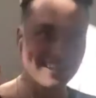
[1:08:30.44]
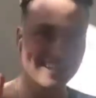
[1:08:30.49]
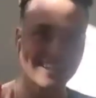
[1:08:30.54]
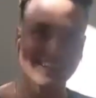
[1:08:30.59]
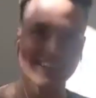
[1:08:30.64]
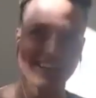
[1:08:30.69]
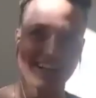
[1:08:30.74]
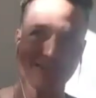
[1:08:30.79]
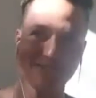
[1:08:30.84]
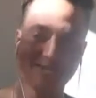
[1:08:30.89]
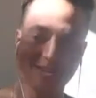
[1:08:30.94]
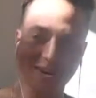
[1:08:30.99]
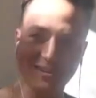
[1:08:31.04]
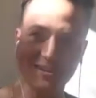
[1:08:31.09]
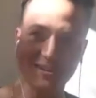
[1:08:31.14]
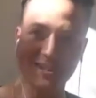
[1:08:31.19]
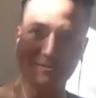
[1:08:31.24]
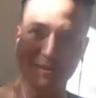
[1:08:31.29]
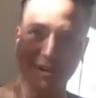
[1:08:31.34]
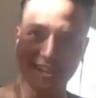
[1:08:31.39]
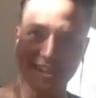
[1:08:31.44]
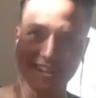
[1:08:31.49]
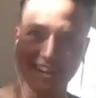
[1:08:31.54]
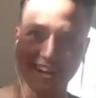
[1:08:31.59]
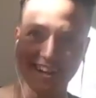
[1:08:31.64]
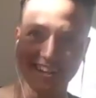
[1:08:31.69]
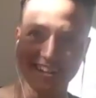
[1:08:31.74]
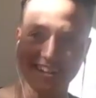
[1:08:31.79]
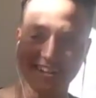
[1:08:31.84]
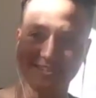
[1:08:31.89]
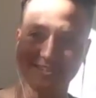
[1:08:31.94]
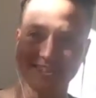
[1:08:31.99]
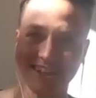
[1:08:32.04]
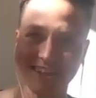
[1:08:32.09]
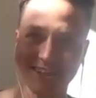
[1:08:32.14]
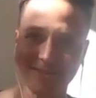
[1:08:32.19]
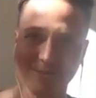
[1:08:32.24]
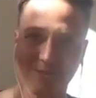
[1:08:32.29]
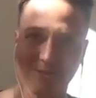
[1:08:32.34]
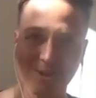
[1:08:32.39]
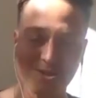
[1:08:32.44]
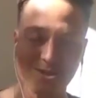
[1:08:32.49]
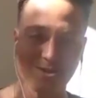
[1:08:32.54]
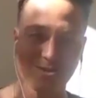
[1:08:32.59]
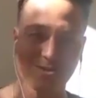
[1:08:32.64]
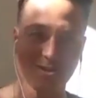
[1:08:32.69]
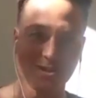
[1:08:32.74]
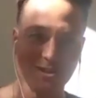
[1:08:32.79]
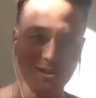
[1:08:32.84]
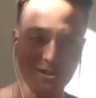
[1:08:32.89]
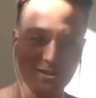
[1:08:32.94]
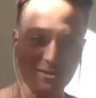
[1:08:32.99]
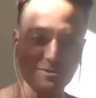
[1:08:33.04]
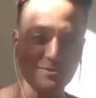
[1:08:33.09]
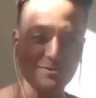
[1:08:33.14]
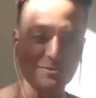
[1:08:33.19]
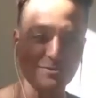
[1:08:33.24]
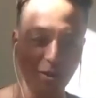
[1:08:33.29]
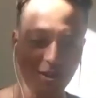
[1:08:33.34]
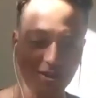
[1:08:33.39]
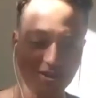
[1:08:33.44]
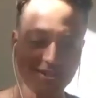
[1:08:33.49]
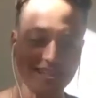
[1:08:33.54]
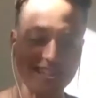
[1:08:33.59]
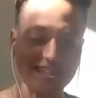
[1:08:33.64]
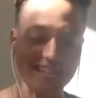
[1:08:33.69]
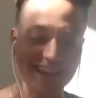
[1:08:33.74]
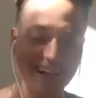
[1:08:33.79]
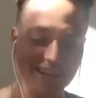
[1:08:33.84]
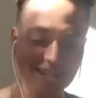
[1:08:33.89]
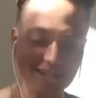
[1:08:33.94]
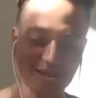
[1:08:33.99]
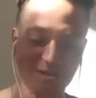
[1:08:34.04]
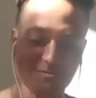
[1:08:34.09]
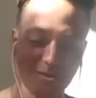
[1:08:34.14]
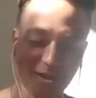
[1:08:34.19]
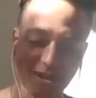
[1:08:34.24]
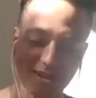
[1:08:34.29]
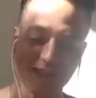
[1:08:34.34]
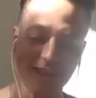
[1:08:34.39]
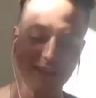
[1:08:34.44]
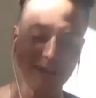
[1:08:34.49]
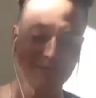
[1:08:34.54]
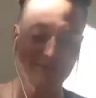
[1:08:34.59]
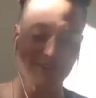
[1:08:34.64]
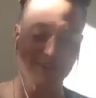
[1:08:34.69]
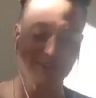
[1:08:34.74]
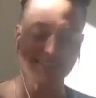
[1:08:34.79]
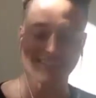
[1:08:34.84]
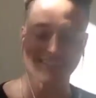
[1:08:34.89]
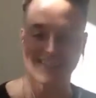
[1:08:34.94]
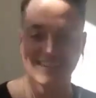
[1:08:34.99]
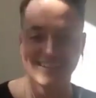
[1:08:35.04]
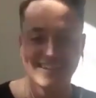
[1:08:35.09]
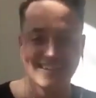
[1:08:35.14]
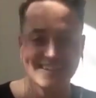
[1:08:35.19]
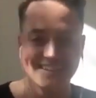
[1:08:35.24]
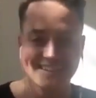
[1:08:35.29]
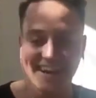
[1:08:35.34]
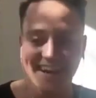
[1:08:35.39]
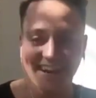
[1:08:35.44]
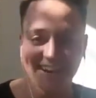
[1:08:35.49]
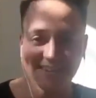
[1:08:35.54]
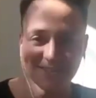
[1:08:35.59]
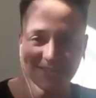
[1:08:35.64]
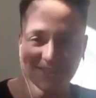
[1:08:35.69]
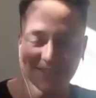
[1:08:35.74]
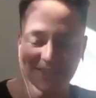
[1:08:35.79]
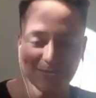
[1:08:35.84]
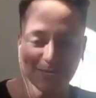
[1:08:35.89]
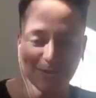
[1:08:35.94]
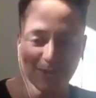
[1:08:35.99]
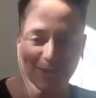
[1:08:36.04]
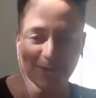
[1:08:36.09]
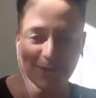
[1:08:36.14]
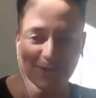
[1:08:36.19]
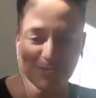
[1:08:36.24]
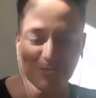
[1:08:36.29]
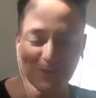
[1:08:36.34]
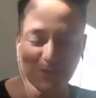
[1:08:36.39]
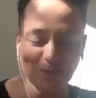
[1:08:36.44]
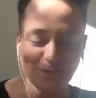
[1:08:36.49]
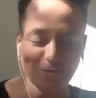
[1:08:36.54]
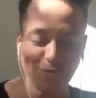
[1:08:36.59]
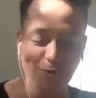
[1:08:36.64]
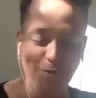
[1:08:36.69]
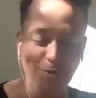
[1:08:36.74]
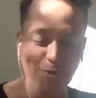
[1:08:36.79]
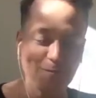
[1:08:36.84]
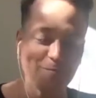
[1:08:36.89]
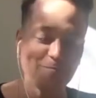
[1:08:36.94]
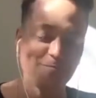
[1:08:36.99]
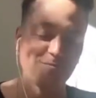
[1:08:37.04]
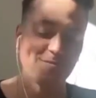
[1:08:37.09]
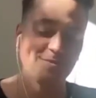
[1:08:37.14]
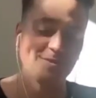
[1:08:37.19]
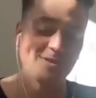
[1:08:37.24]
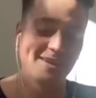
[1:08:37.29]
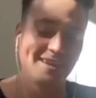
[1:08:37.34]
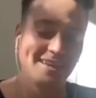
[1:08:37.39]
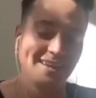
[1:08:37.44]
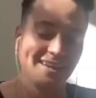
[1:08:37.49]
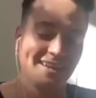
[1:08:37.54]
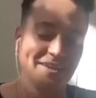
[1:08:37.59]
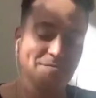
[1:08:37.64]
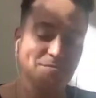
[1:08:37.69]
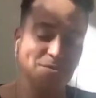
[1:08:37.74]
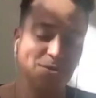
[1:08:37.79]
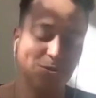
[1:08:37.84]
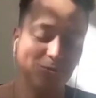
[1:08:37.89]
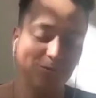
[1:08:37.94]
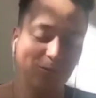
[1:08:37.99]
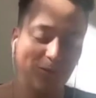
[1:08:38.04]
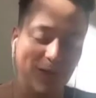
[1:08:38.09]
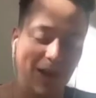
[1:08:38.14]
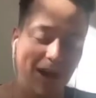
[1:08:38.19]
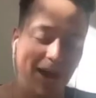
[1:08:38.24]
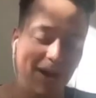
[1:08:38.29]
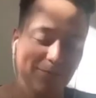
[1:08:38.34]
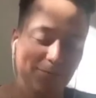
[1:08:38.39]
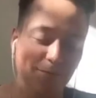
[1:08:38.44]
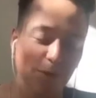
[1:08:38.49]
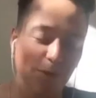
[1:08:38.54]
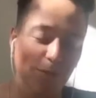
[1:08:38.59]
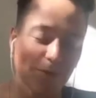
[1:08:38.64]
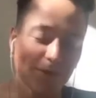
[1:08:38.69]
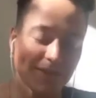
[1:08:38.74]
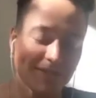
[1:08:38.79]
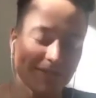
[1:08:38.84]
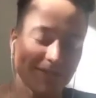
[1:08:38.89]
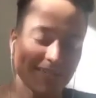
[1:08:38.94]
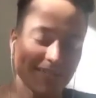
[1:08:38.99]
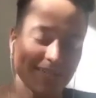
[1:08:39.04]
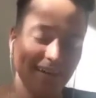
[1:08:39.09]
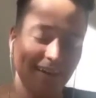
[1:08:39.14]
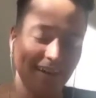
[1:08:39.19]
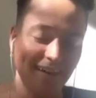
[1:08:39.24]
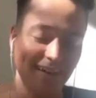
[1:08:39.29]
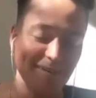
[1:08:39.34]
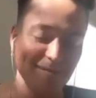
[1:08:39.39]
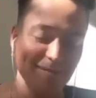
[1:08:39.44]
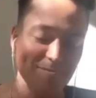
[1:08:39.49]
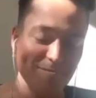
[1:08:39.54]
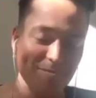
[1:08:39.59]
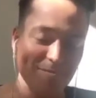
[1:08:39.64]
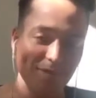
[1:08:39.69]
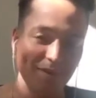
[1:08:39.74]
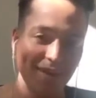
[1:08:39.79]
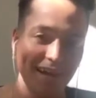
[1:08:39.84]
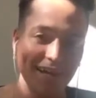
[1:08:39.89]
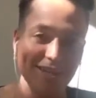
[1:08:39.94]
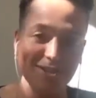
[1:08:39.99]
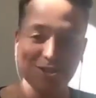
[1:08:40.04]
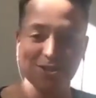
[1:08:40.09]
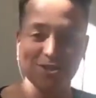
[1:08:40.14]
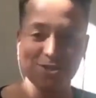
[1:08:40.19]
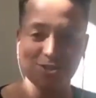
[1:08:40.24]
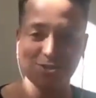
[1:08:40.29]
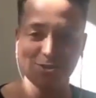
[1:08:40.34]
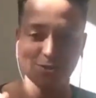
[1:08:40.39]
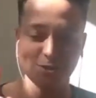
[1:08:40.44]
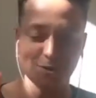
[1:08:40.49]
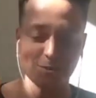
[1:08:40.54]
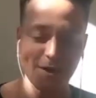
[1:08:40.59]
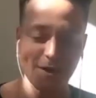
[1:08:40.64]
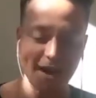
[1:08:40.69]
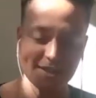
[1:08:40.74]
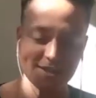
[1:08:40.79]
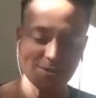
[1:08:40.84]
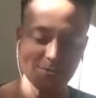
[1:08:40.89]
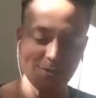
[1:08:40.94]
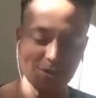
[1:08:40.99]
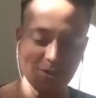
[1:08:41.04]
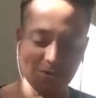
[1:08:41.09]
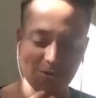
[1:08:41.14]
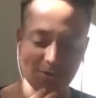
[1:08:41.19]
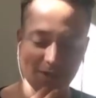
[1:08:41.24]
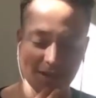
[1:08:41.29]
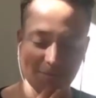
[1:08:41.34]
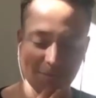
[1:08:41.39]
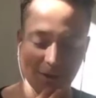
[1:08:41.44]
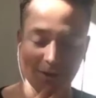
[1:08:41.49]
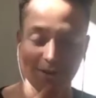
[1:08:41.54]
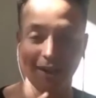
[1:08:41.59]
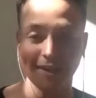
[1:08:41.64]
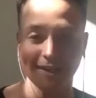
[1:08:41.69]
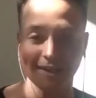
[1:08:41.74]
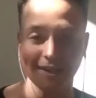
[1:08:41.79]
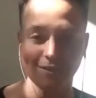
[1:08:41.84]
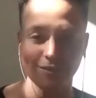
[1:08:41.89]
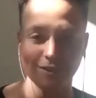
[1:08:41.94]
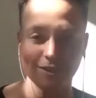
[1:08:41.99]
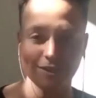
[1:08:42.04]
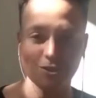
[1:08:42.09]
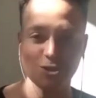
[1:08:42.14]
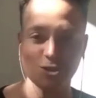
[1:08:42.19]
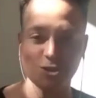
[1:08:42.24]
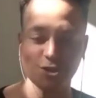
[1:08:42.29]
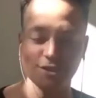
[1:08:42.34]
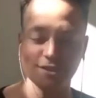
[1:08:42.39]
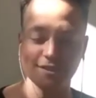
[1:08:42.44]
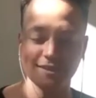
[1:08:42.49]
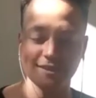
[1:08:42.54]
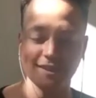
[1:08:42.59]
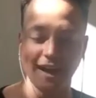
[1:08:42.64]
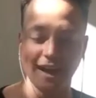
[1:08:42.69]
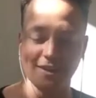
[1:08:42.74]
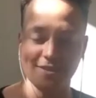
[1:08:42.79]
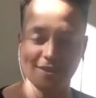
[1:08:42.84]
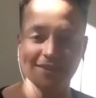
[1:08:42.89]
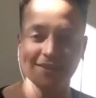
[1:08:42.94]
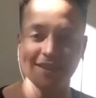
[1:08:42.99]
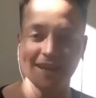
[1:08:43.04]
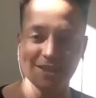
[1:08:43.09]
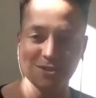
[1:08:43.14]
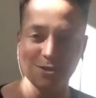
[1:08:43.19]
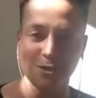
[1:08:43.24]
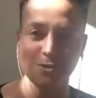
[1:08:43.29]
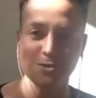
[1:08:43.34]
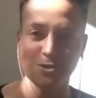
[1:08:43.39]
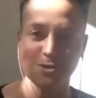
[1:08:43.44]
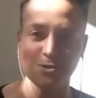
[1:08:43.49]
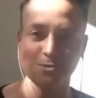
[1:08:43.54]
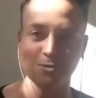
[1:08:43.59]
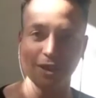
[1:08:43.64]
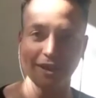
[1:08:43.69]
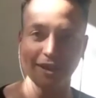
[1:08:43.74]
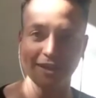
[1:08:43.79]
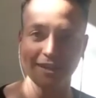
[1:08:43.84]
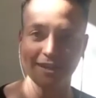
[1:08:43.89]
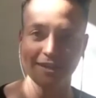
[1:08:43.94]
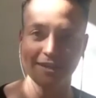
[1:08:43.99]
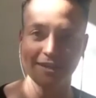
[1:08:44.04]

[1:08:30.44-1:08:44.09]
and I fell into my gut of like, which are the 2 ones that I should bring them. And yeah, it was like one of those beautiful, beautiful God moments. And just to circle back to what you said about not giving a shit, I think that's also like